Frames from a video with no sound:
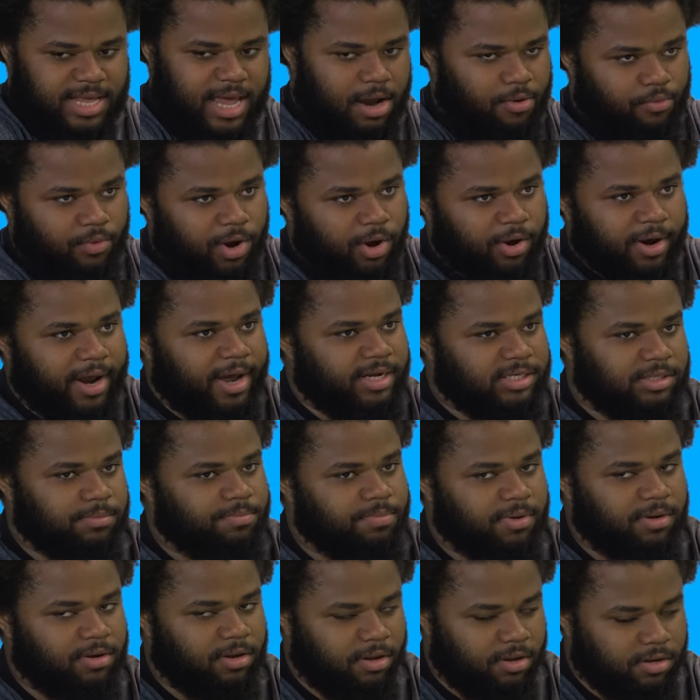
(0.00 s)
that route hasn't
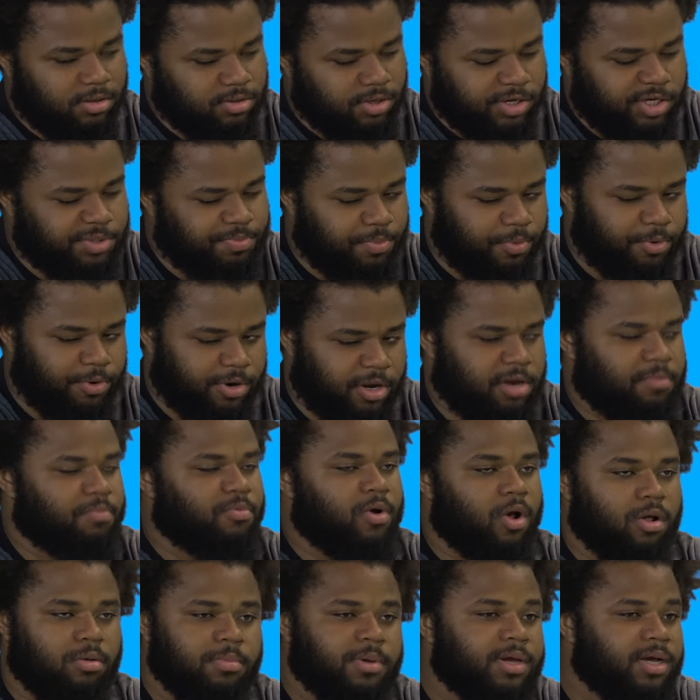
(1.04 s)
been explored yet,
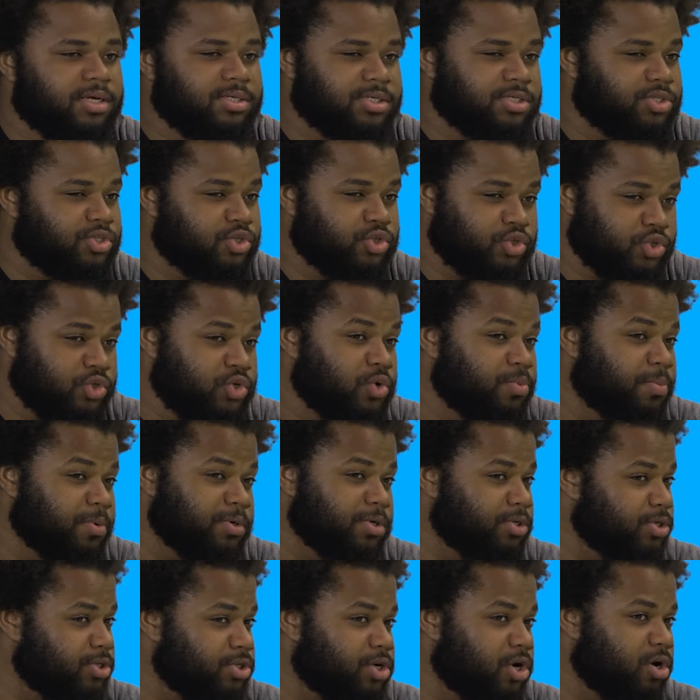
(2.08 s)
probably because it's super
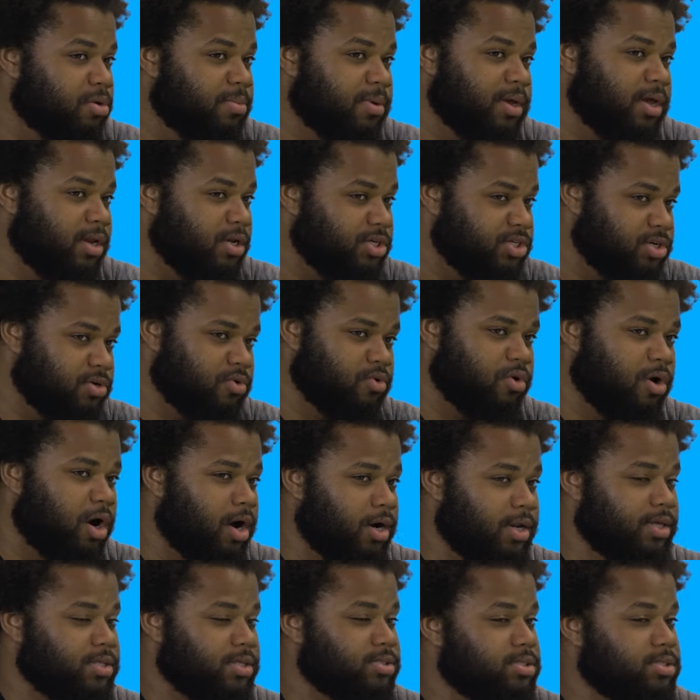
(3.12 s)
disturbing and general
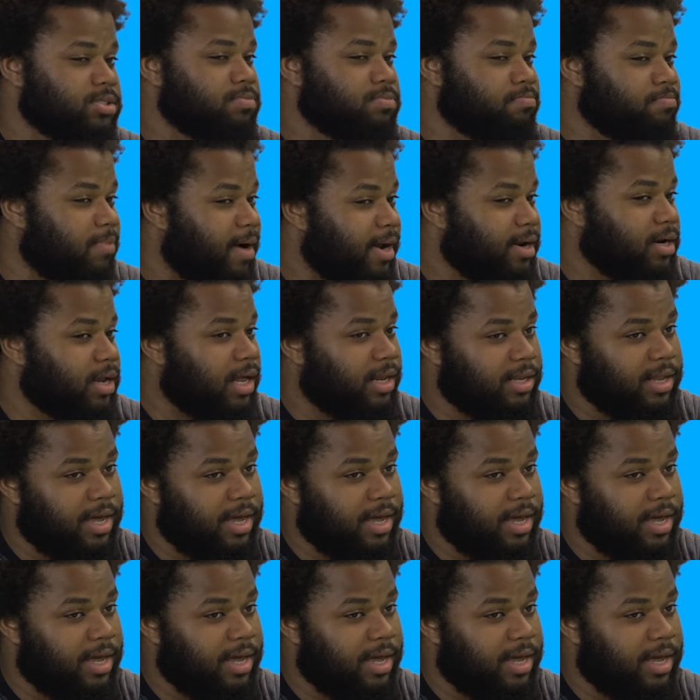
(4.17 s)
audiences might not